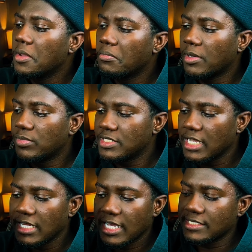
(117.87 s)
But
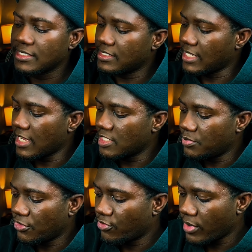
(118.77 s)
basically it has this nice
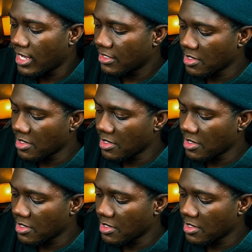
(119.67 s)
beautiful bag.